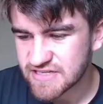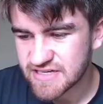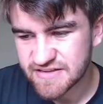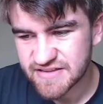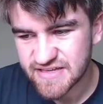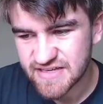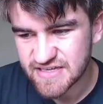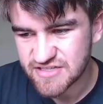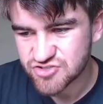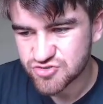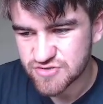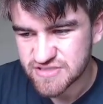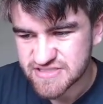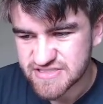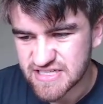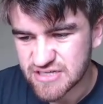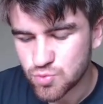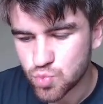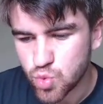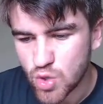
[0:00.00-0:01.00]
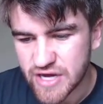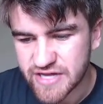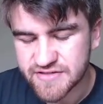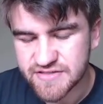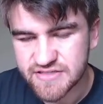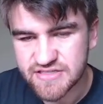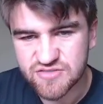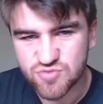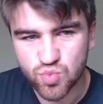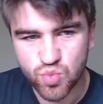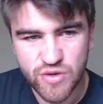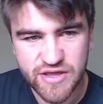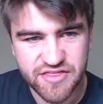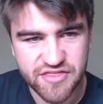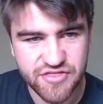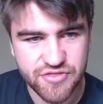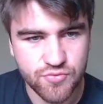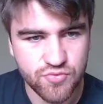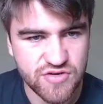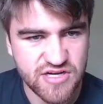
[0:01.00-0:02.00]
another interesting one
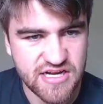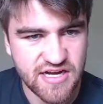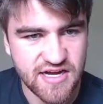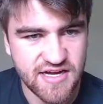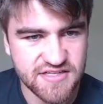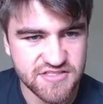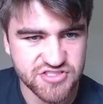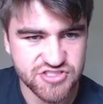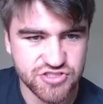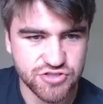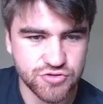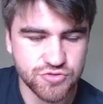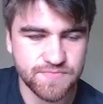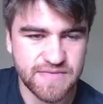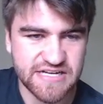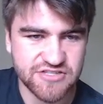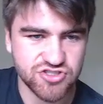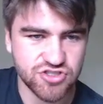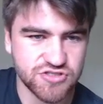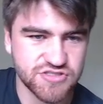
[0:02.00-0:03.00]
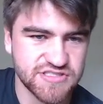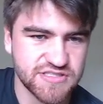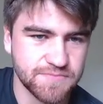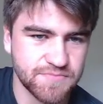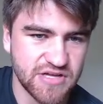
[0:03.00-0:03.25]
with regards to Matt Johnson,